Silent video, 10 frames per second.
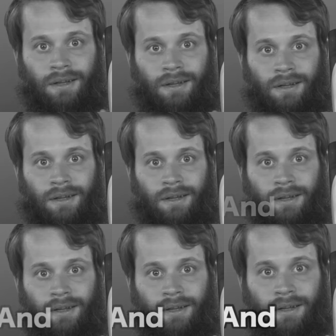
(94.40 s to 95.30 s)

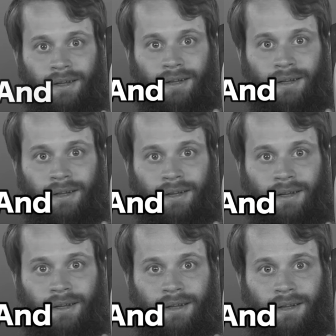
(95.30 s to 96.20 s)

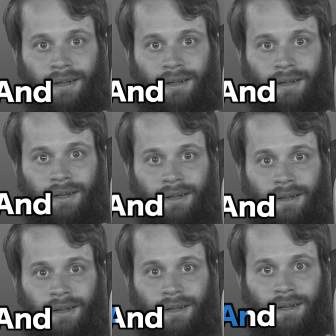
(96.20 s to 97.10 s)

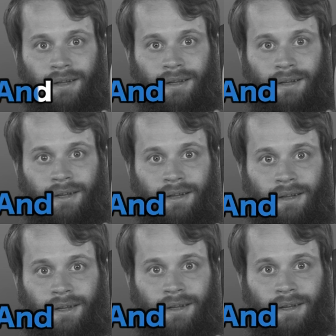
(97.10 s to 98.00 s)

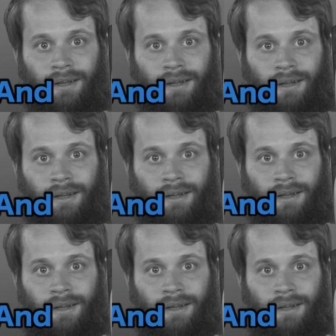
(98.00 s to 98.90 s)

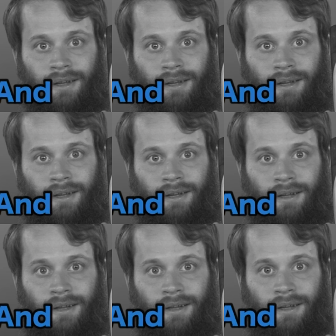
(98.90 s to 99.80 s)
Nobody speaks.